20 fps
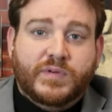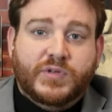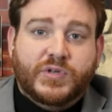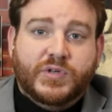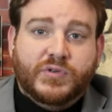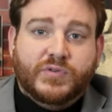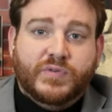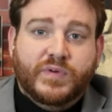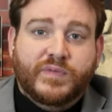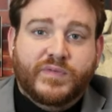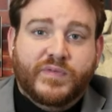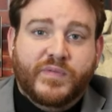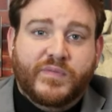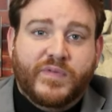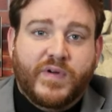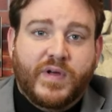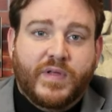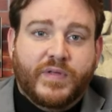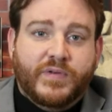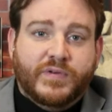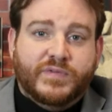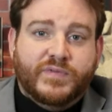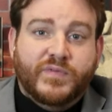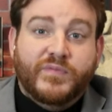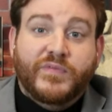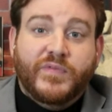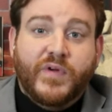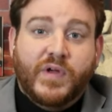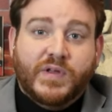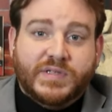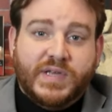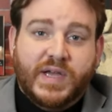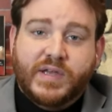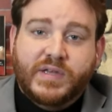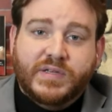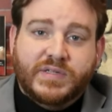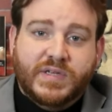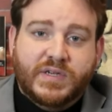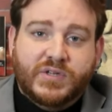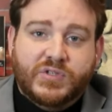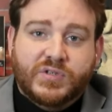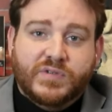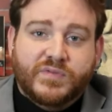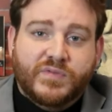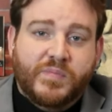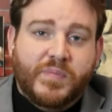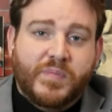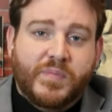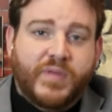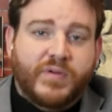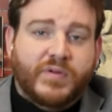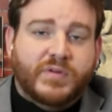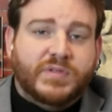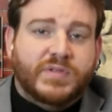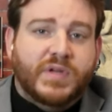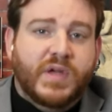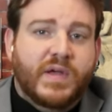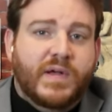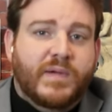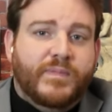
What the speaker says: children from fathers, from false accusations from mothers.